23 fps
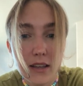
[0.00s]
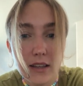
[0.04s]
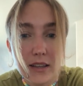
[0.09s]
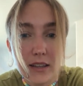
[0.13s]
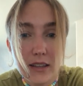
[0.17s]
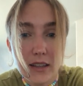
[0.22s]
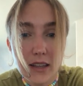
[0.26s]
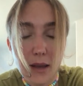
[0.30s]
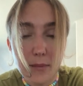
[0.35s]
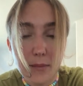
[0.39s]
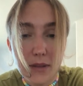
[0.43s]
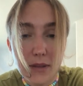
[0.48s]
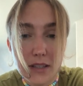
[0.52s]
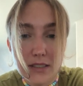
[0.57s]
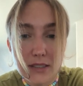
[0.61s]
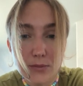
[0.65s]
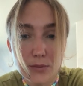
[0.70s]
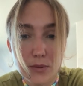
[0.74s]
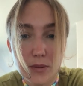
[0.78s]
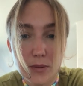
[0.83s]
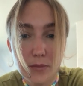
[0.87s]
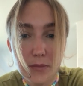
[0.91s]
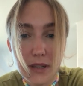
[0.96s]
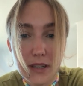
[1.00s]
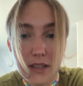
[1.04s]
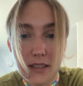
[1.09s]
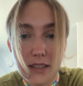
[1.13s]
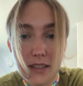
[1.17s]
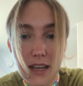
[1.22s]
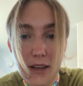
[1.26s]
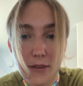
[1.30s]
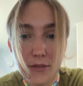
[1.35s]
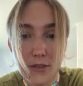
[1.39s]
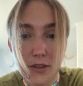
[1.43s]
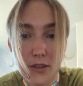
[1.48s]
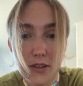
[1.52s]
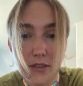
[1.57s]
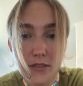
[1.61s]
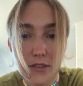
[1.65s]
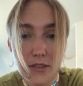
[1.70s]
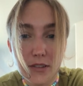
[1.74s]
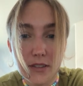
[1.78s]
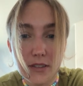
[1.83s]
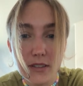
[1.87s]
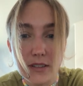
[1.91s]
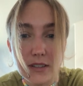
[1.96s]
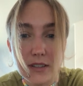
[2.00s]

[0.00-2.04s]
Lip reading: Yep, that's one big knife, Donovan.